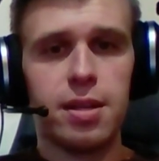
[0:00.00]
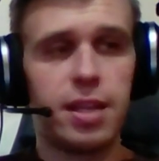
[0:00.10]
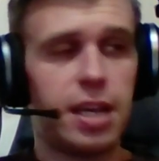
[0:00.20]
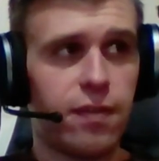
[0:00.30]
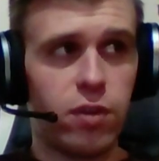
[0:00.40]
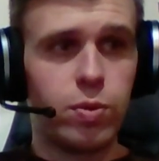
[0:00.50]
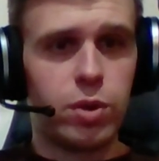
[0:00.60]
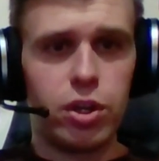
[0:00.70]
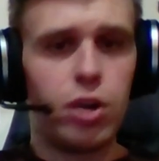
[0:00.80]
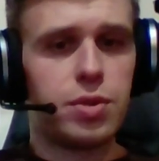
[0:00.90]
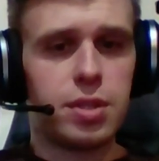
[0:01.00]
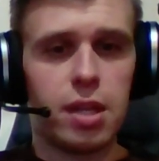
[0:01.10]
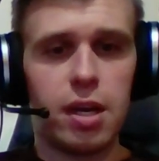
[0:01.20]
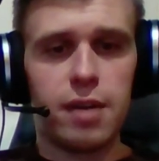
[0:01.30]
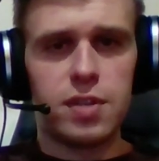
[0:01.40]
that everyone knows and
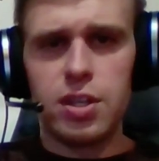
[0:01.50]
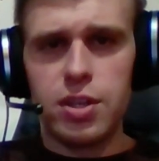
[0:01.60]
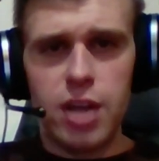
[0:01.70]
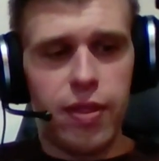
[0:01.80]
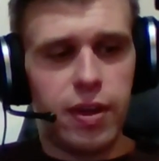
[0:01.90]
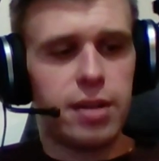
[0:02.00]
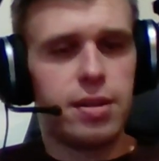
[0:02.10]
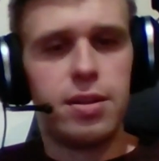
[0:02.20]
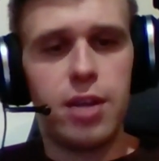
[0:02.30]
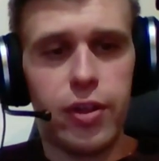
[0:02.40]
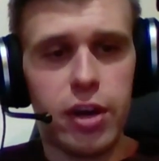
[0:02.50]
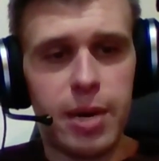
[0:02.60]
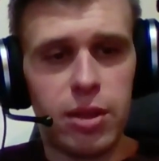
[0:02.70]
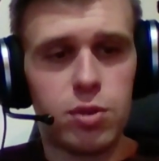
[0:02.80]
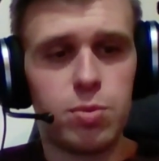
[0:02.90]
loves. Nothing. Nothing
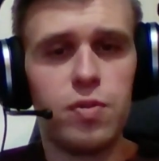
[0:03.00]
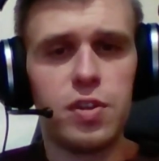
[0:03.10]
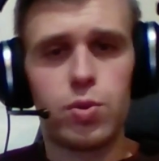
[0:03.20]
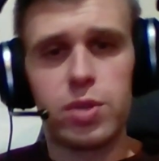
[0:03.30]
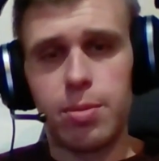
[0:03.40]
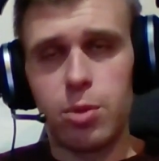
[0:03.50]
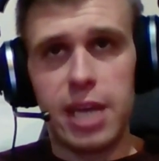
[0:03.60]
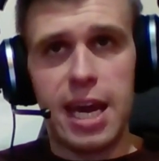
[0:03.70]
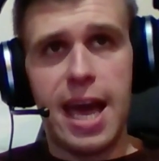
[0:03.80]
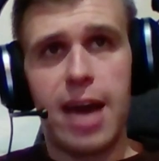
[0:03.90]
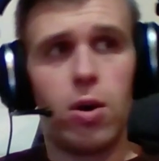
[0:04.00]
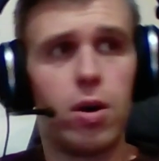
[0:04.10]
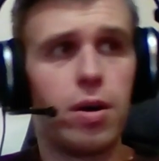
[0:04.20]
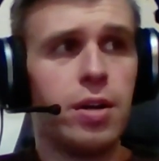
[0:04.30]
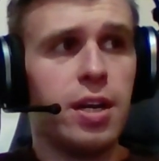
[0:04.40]
about those movies resembled that at
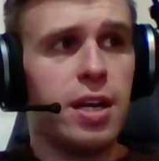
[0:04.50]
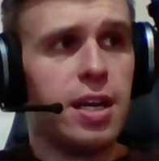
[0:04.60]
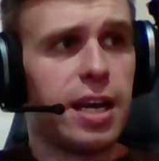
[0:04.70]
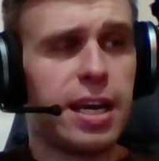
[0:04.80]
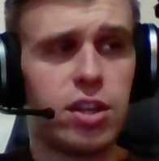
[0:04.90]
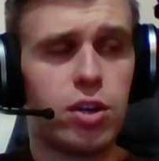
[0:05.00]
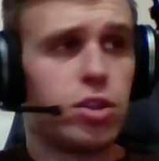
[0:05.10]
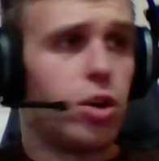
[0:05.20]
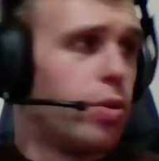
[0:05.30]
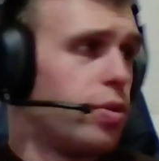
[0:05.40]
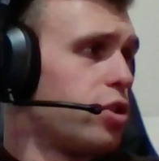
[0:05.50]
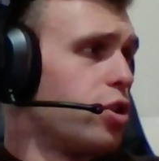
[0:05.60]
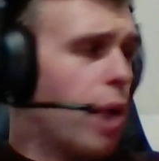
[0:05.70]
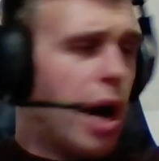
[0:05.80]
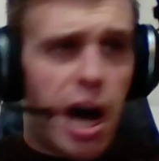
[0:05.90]
all. Like there's no there's
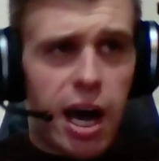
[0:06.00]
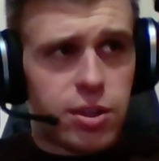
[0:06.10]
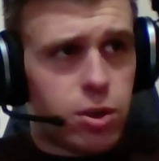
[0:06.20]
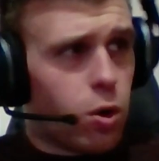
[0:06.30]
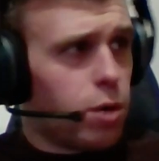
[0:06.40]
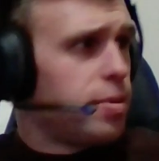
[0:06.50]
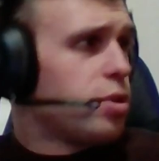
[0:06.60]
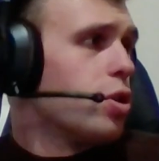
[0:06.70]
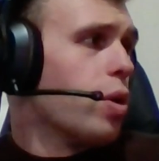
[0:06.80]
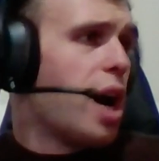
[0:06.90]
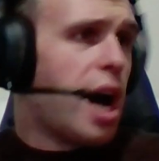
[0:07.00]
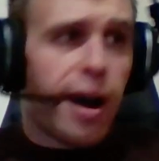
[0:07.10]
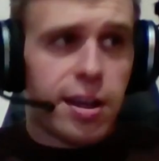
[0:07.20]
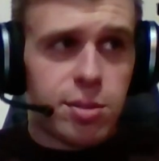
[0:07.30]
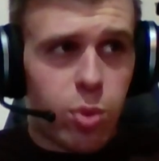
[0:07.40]
no Oscorp, there's no
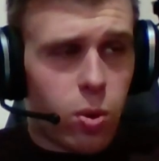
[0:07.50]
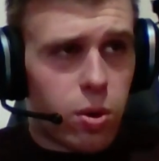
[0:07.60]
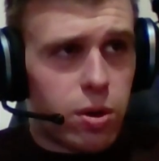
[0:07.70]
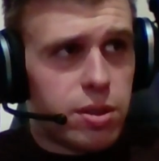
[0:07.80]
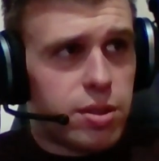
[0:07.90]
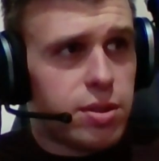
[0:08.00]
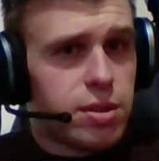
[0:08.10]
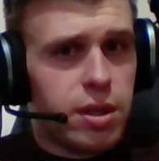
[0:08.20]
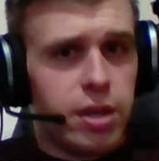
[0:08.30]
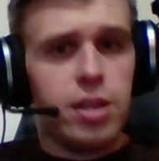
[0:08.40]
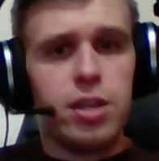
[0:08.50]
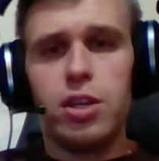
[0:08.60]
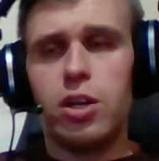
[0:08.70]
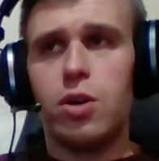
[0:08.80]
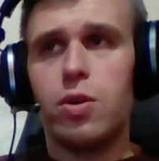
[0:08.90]
Osborns, you
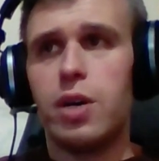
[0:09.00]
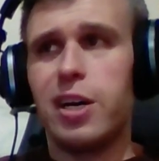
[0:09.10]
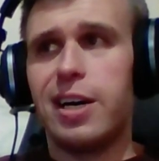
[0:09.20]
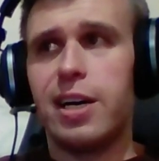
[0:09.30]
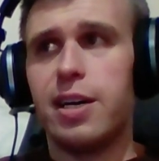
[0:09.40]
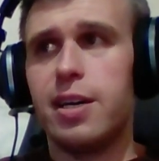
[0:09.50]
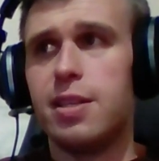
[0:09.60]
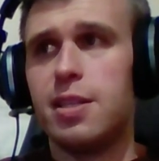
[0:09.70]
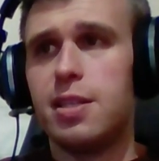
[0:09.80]
know, uh,